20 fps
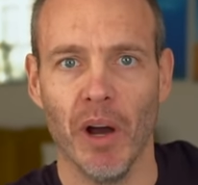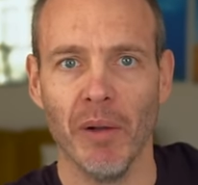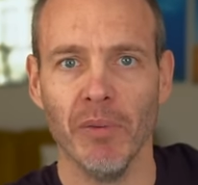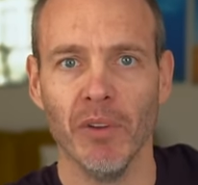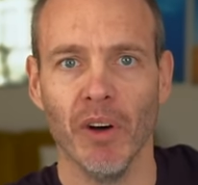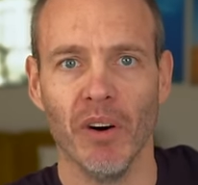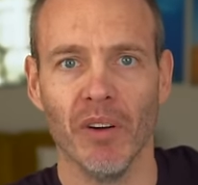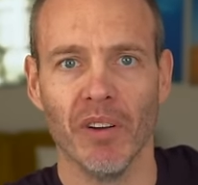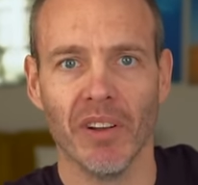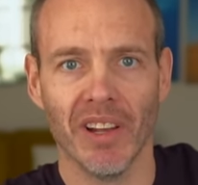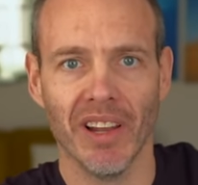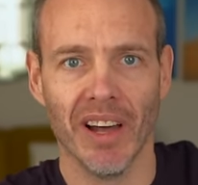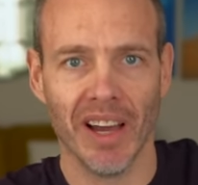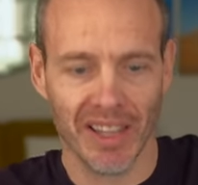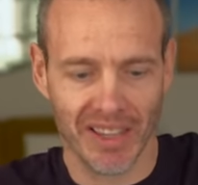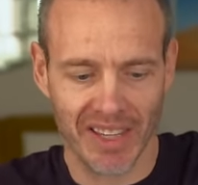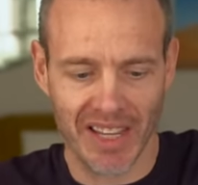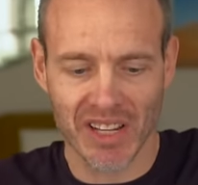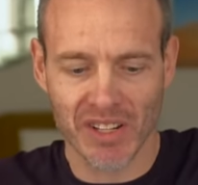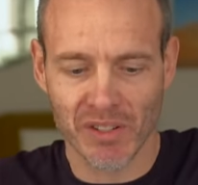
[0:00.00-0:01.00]
I'm not
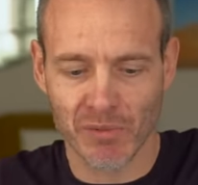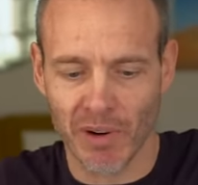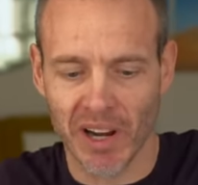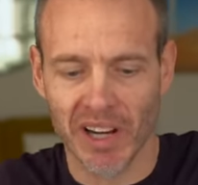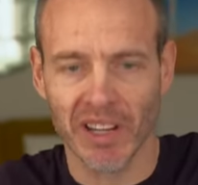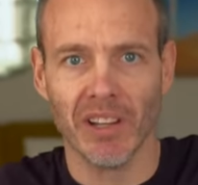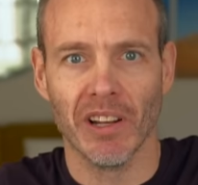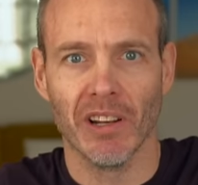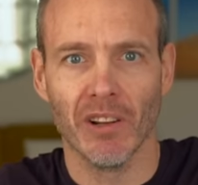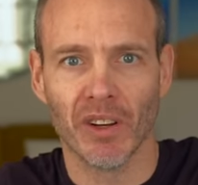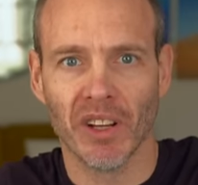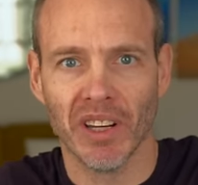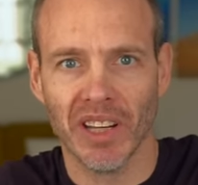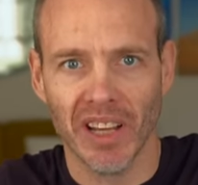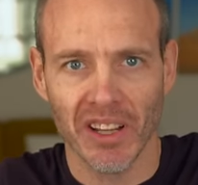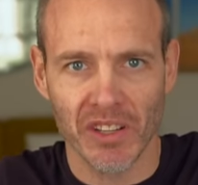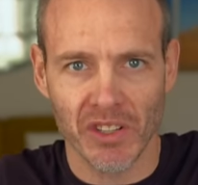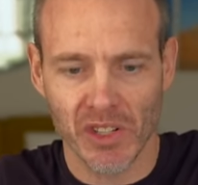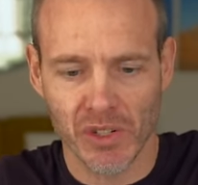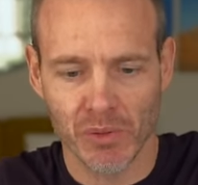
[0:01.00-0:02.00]
like this, ready to look at
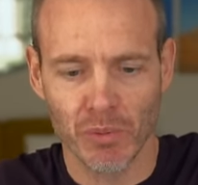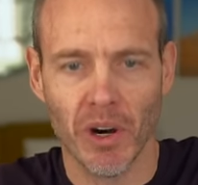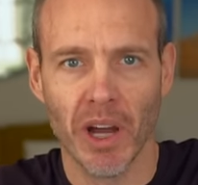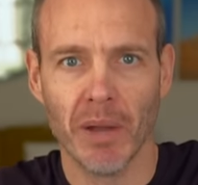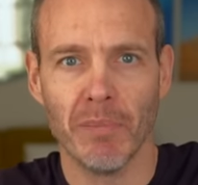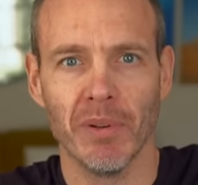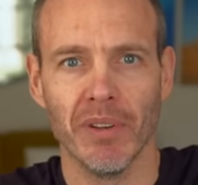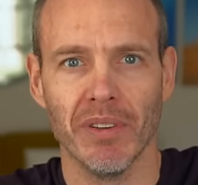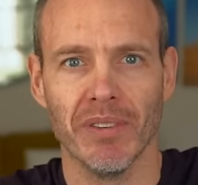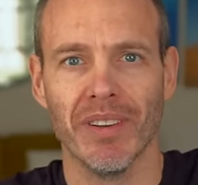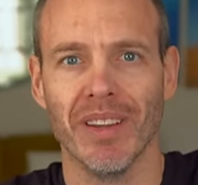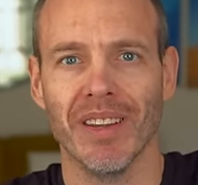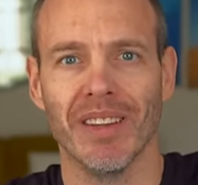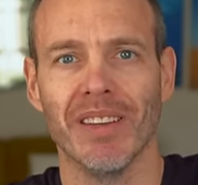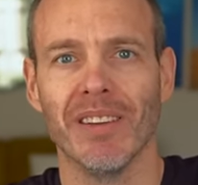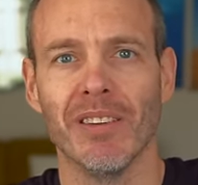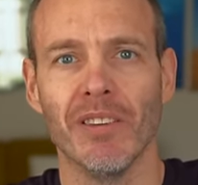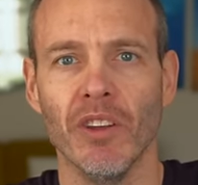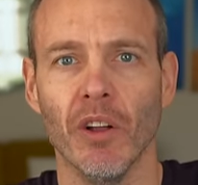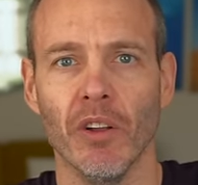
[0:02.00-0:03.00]
it and swipe and
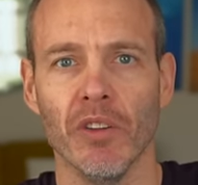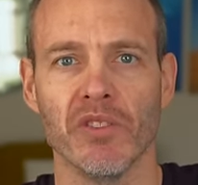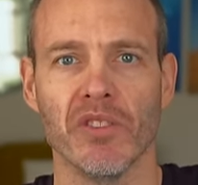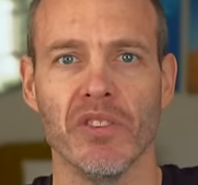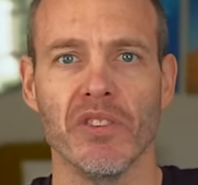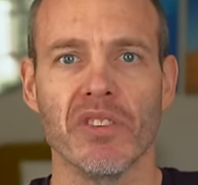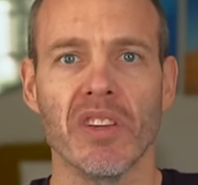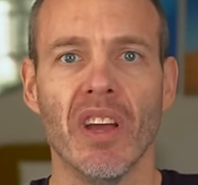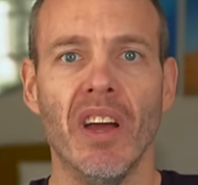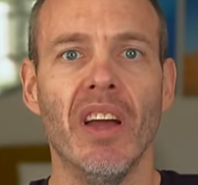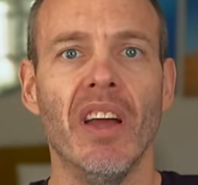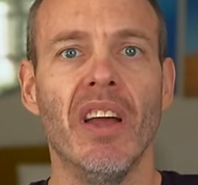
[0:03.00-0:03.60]
nonsense.